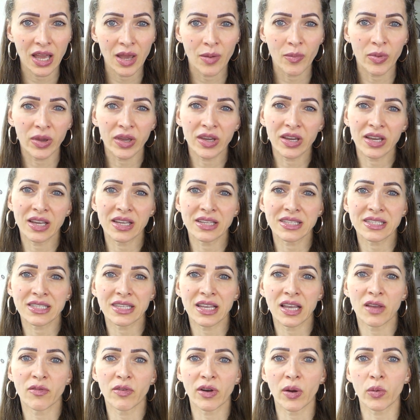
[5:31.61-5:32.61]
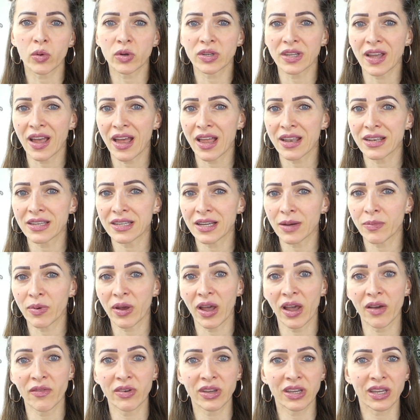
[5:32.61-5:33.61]
because if I would end up
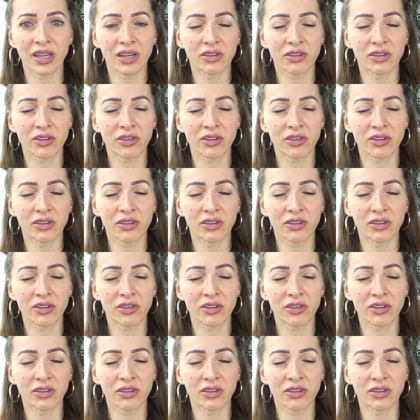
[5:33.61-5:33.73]
having